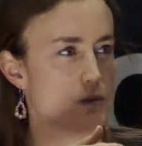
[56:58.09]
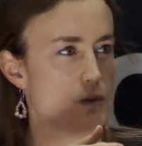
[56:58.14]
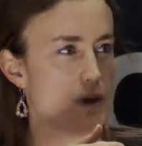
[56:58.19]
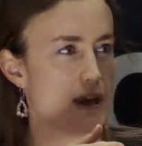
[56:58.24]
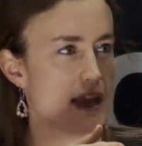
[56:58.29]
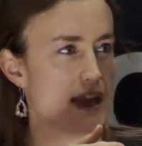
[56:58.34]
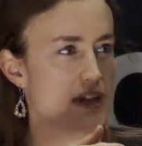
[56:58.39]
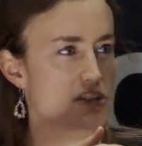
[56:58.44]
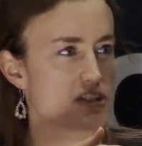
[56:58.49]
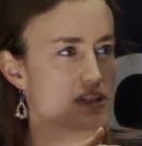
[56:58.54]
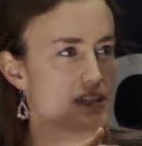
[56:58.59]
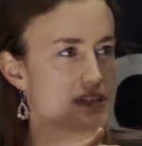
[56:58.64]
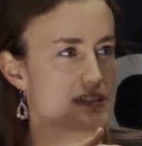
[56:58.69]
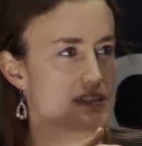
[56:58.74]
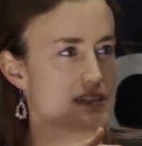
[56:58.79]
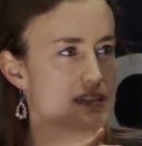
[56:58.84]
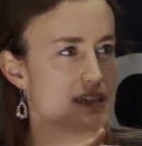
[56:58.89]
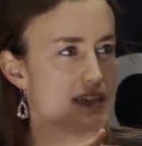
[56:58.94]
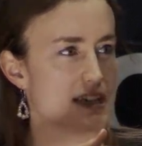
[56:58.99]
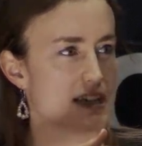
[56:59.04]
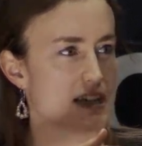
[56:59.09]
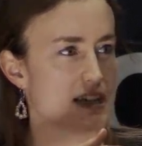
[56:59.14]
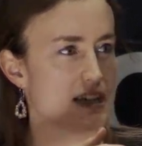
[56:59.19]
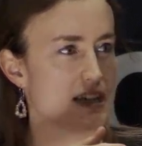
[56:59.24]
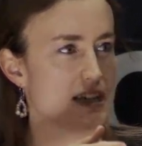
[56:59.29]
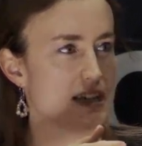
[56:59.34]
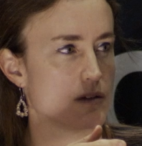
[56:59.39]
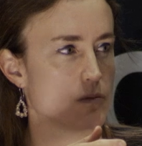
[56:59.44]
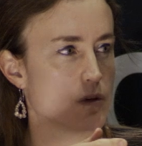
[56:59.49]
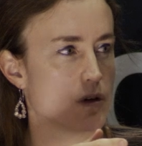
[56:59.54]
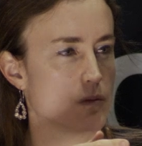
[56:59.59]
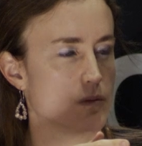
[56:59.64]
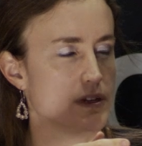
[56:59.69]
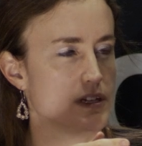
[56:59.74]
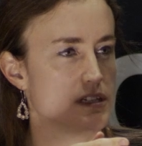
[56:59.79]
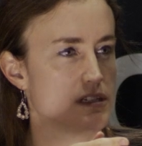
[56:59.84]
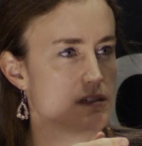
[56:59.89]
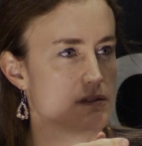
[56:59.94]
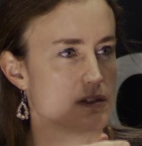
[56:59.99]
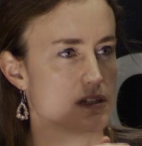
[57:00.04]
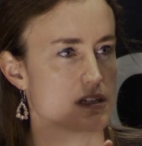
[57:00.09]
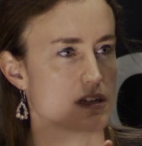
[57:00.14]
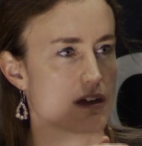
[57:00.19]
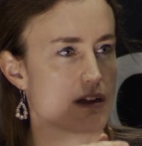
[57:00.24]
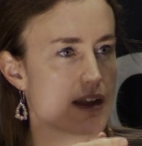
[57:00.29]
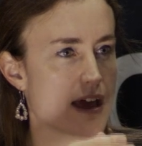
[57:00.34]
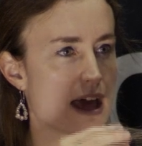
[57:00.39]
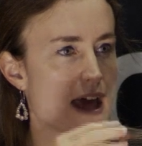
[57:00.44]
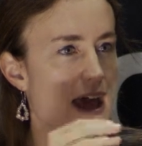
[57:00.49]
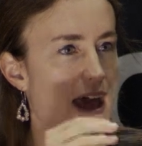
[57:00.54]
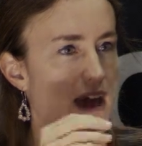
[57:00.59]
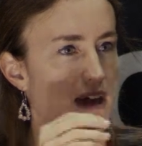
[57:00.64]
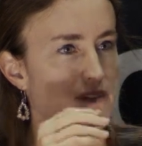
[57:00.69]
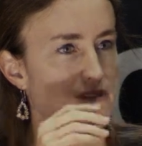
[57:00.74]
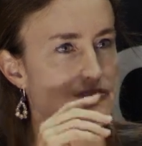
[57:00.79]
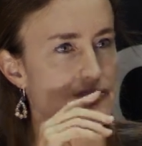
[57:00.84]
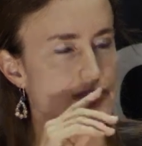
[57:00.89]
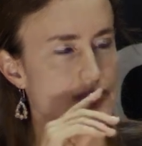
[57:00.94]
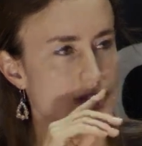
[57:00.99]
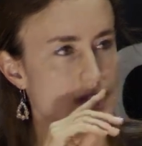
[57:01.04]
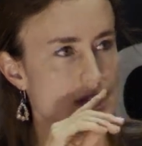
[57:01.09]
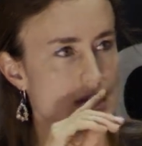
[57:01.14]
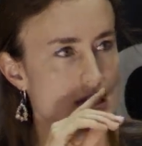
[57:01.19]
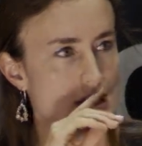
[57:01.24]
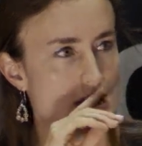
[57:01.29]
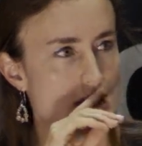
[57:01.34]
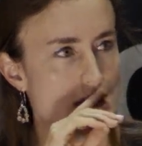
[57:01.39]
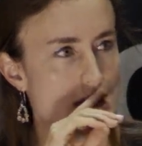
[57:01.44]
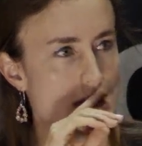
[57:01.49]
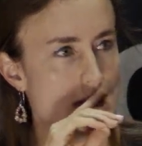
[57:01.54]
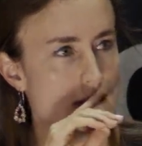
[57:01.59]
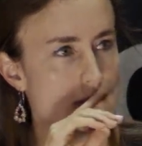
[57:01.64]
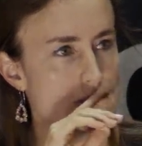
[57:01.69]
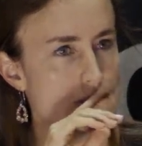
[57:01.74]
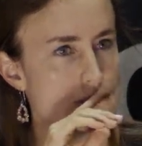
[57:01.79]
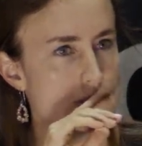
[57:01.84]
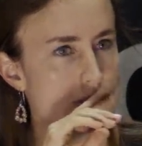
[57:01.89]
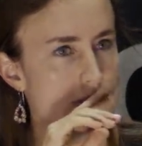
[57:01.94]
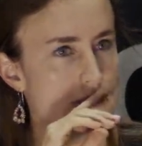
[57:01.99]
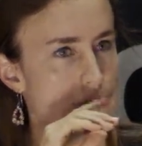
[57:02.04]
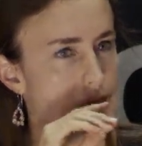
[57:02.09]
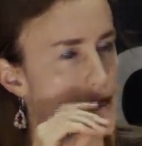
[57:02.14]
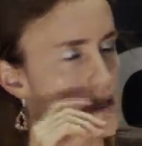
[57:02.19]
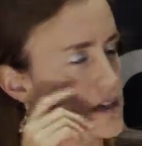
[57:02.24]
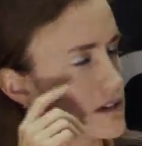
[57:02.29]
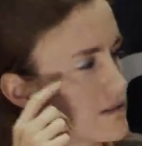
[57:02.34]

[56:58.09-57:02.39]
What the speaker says: we actually see clearly what we do and don't have, that